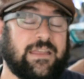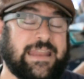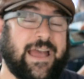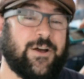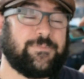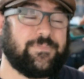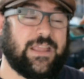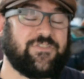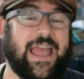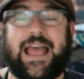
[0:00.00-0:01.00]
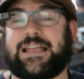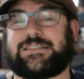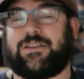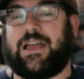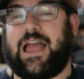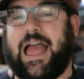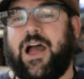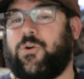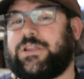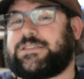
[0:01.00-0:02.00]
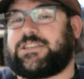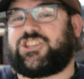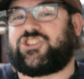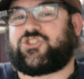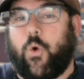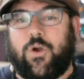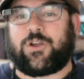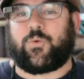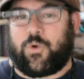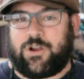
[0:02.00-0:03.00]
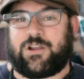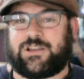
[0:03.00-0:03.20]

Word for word: Now, if you ask, how does a store work